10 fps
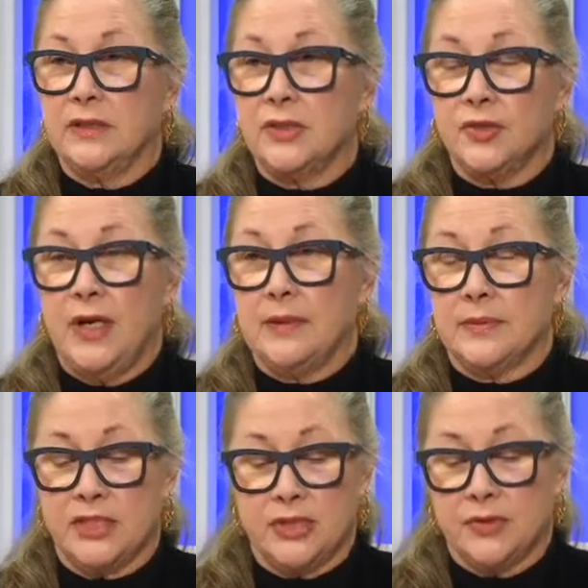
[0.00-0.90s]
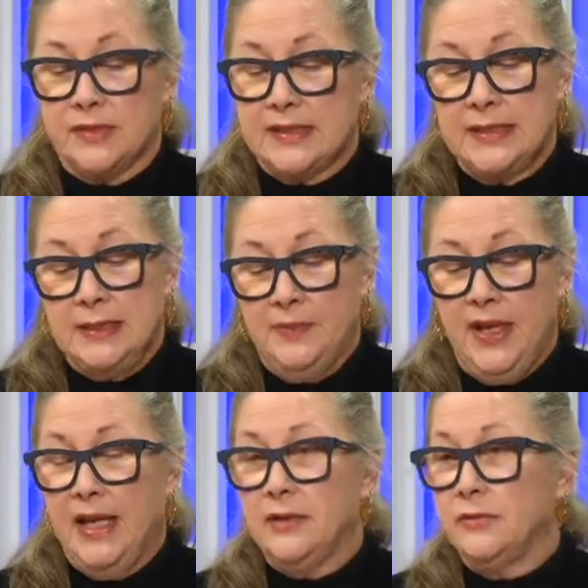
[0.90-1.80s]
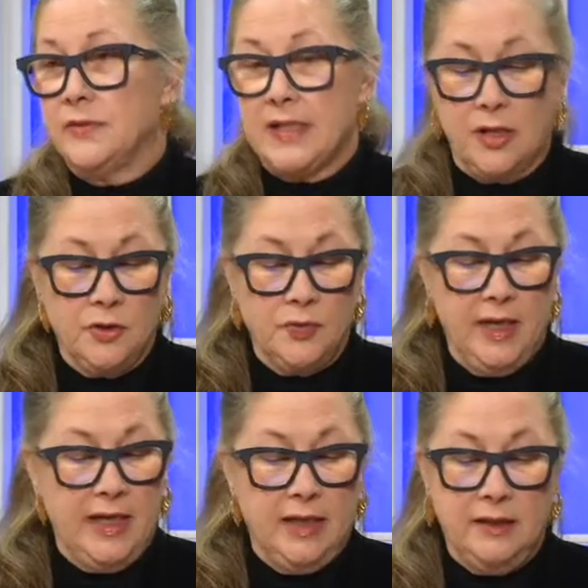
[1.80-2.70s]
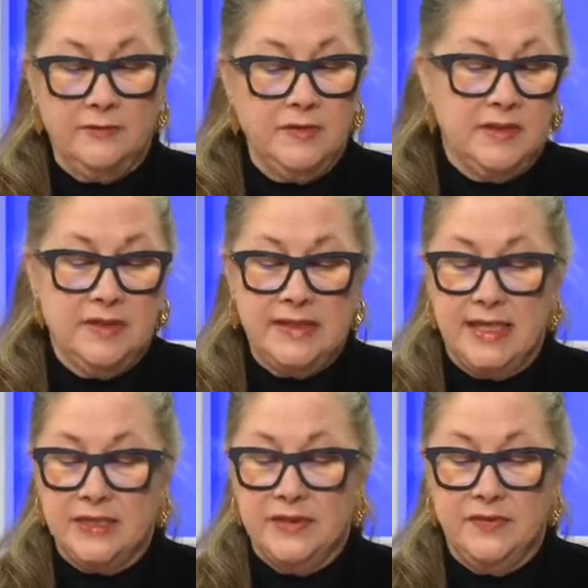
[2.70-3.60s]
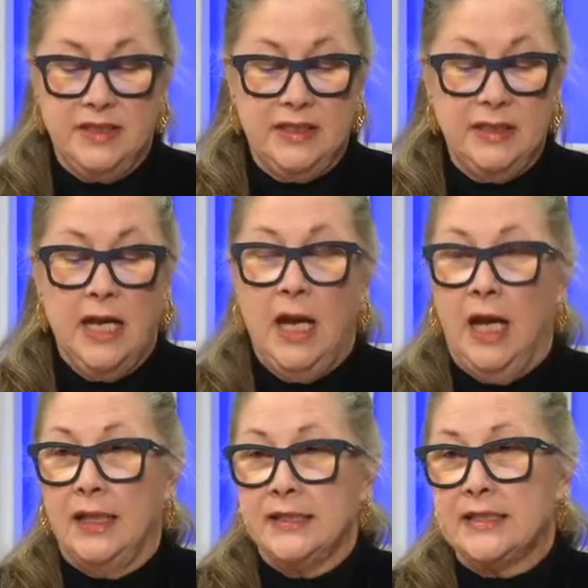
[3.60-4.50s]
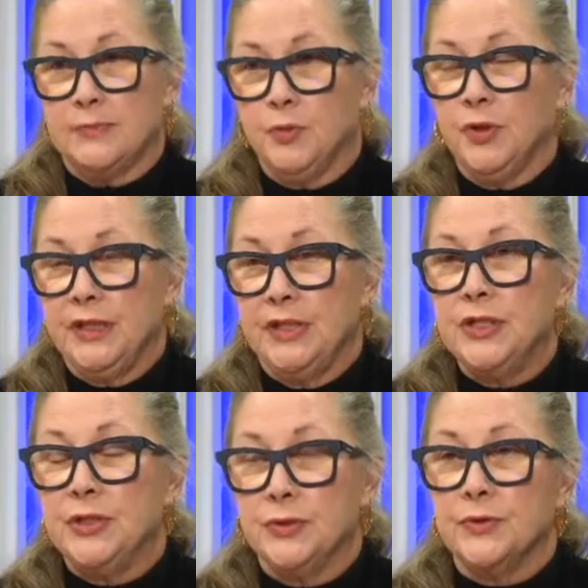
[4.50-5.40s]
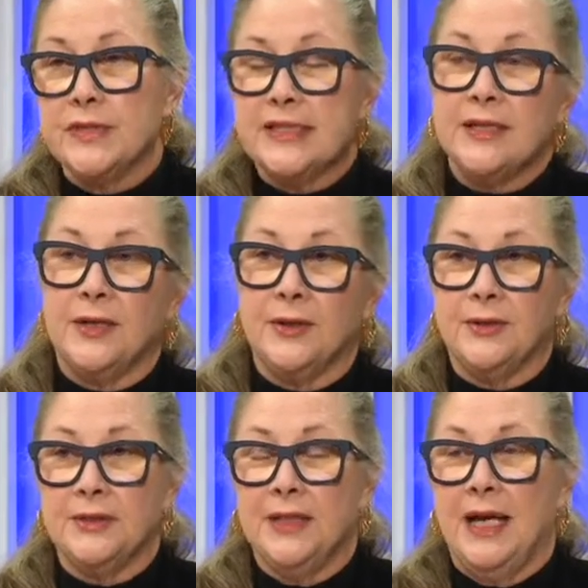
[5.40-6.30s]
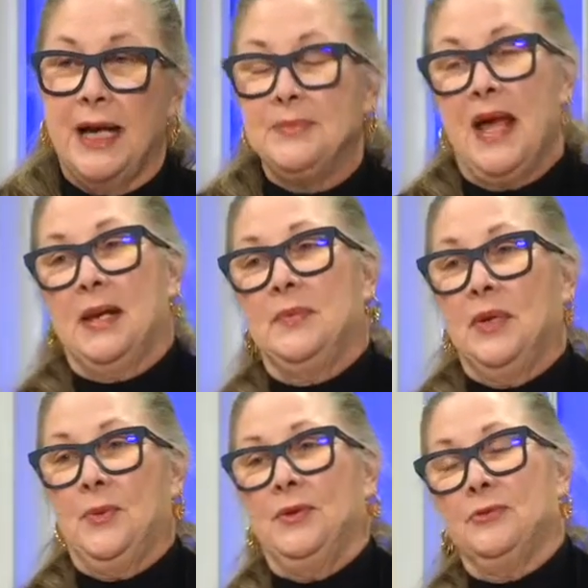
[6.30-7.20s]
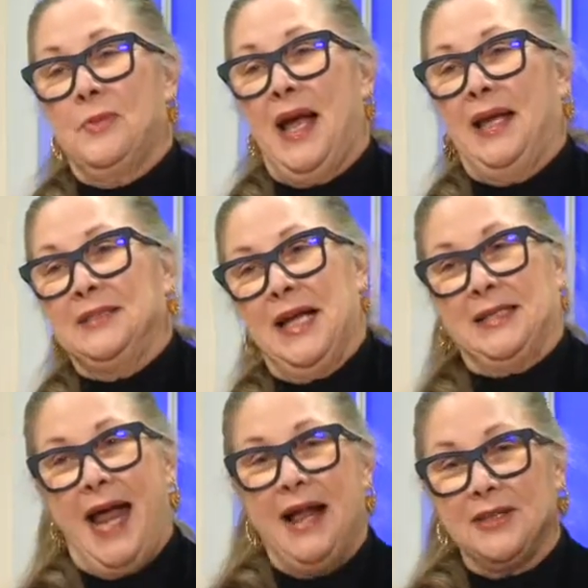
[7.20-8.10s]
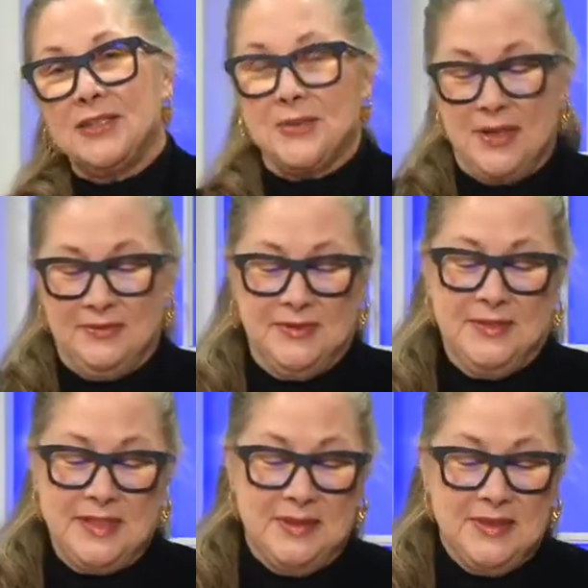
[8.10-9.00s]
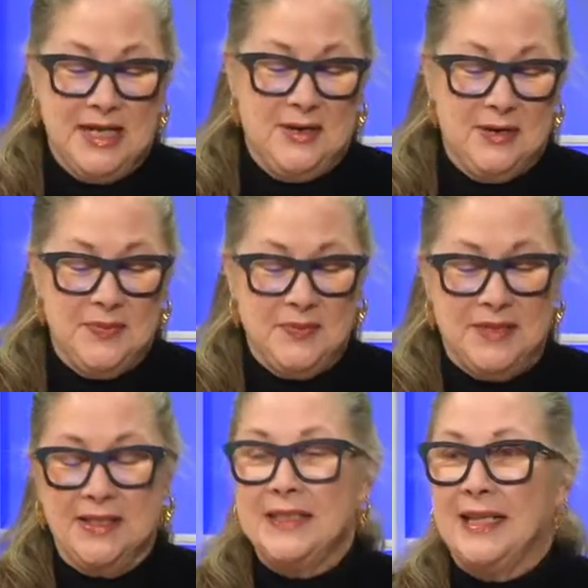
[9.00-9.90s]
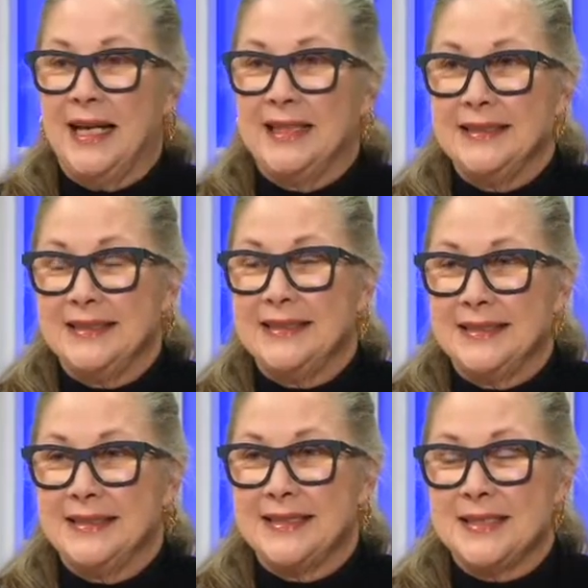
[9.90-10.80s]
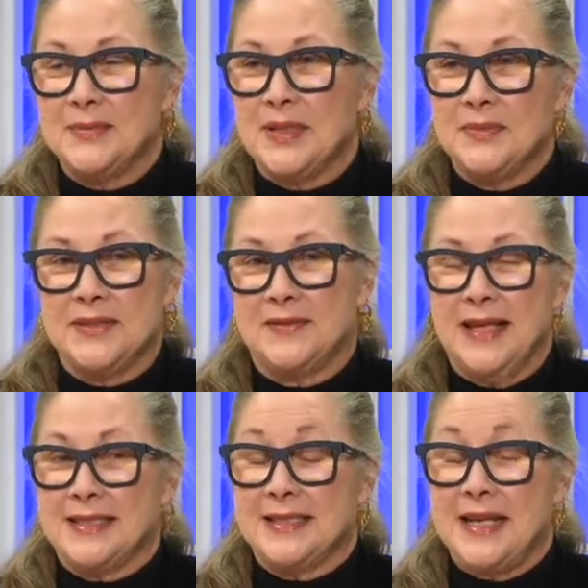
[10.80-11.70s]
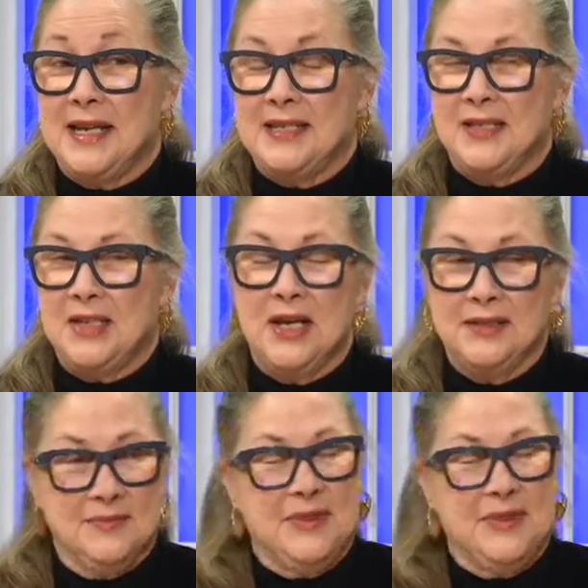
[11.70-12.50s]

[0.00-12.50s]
And it tracks your sleep patterns, heart rate, fitness activity. It's pretty new, so I'm not a big one for buying technology when it first comes out. But yeah, sometimes that's not done yet.